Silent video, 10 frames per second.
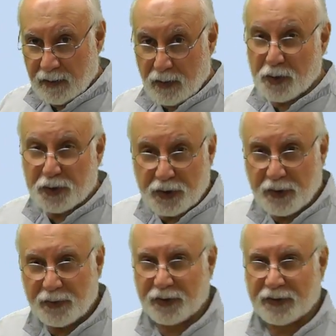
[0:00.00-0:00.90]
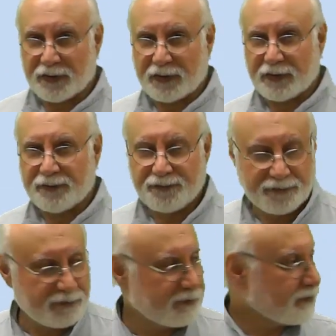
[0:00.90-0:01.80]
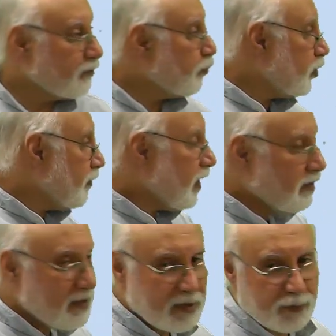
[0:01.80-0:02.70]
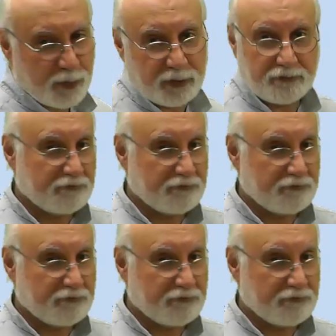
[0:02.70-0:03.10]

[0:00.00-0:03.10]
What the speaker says: are solutions. What about this one?